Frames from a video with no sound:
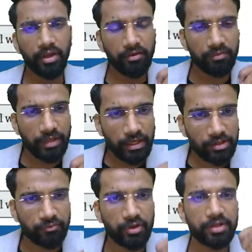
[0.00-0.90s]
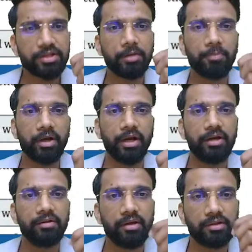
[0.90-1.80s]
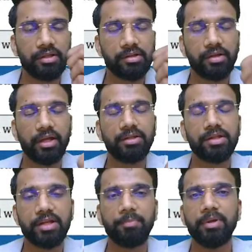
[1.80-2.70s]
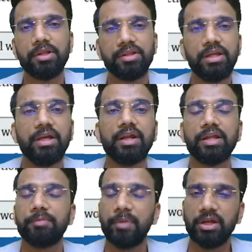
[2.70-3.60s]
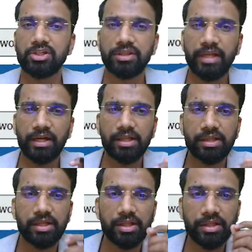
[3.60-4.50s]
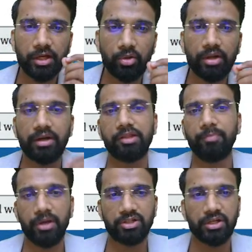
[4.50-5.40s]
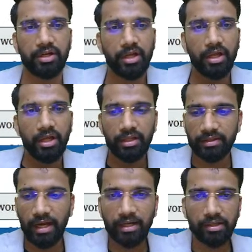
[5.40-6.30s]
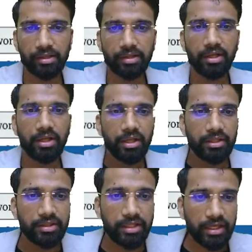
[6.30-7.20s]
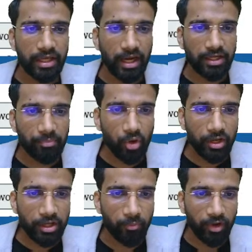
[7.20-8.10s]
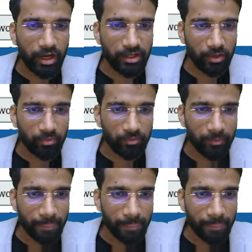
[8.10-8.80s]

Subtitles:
Yeah, that is one step ahead, and the step is the respiration, that is cellular respiration. That is the catabolic breakdown